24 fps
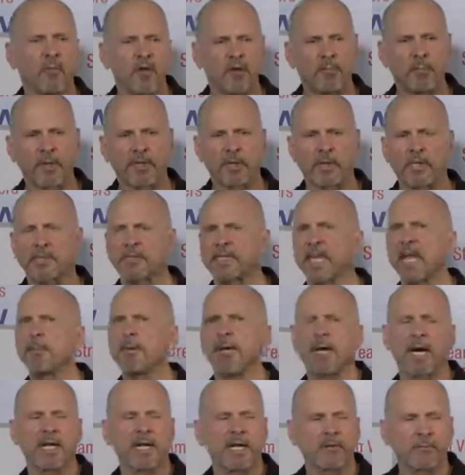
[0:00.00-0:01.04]
We've put the same
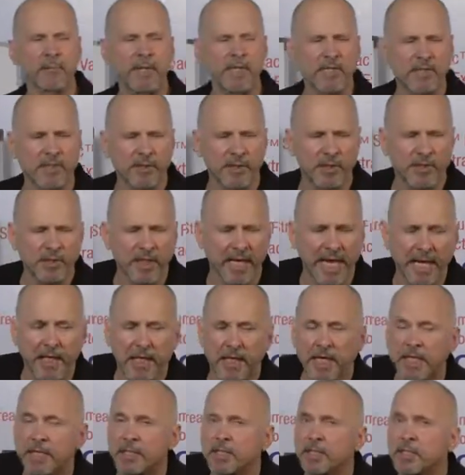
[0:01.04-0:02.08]
kind of research
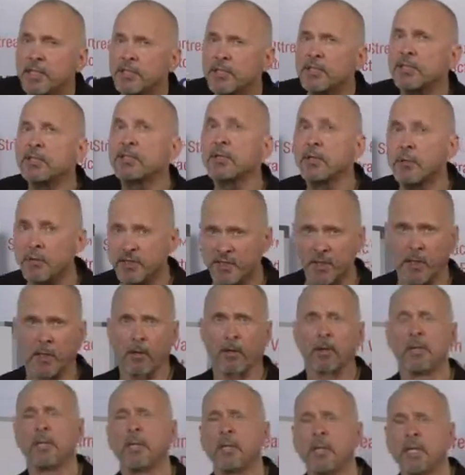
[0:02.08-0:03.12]
and continue to do
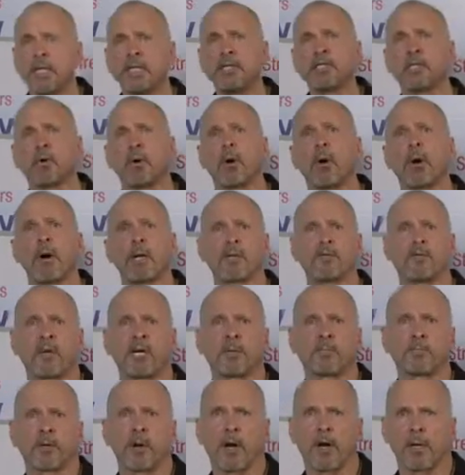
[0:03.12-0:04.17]
so into all of
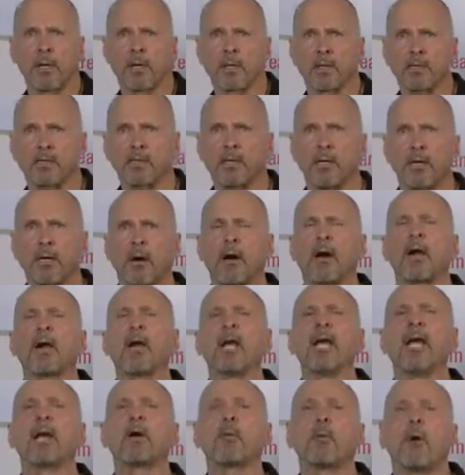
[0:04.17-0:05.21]
our products. Our
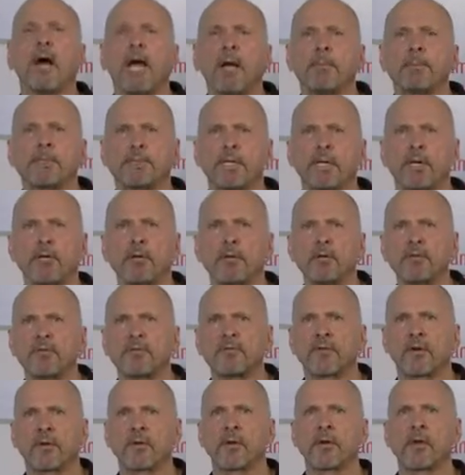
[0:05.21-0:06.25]
air wipes that are
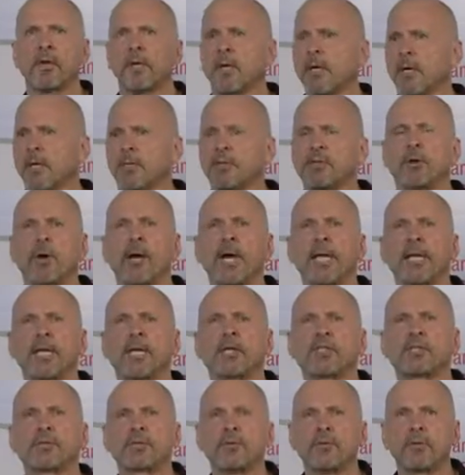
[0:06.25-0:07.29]
used for drying
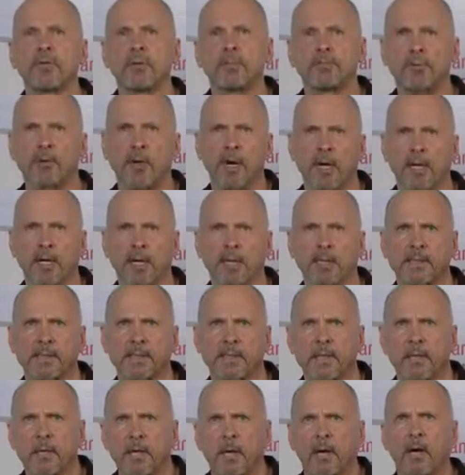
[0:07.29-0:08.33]
extruded
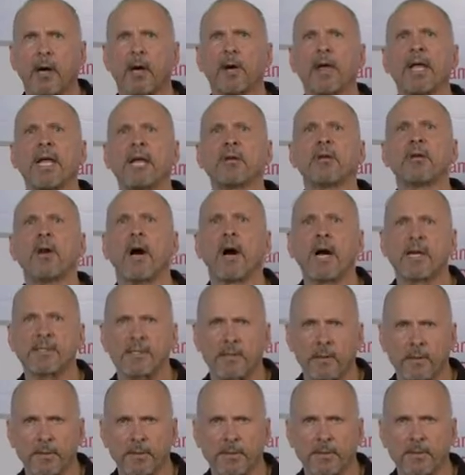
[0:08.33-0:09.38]
products, our air
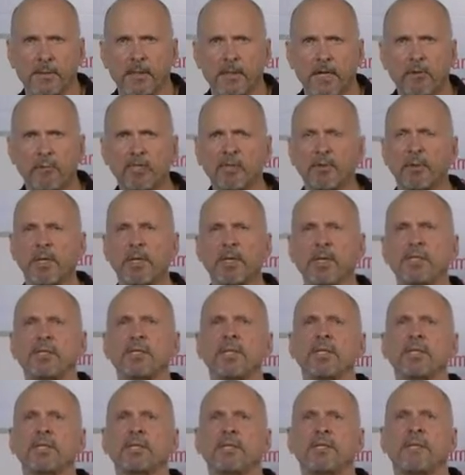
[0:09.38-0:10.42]
nozzles, of which we
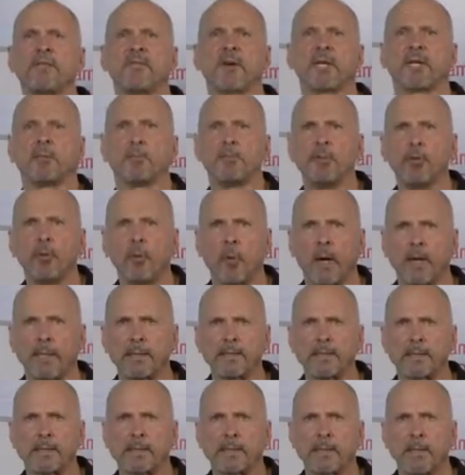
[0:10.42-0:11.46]
continue to develop new
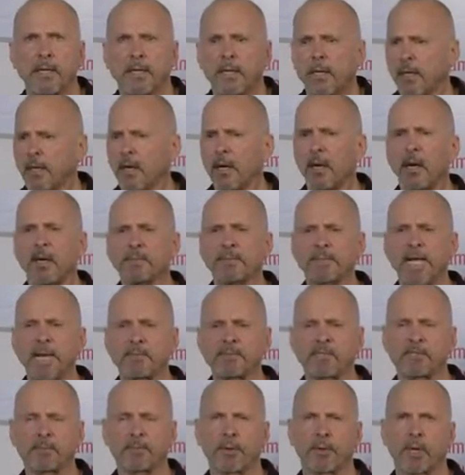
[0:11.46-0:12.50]
ones, all
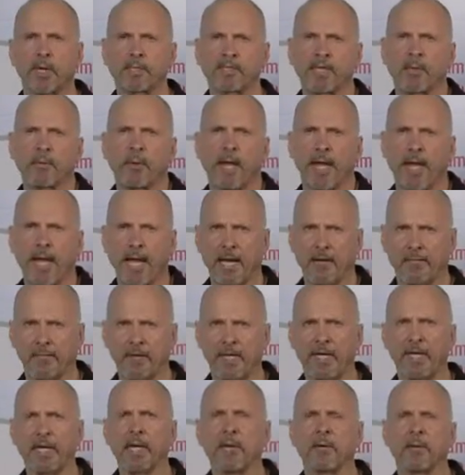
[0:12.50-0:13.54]
types of products that we have
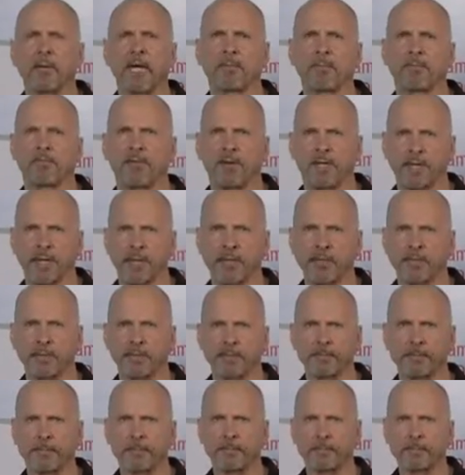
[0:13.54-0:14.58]
in air
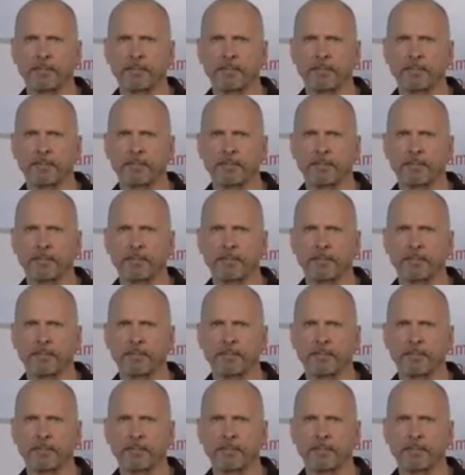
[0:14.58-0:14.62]
amplification.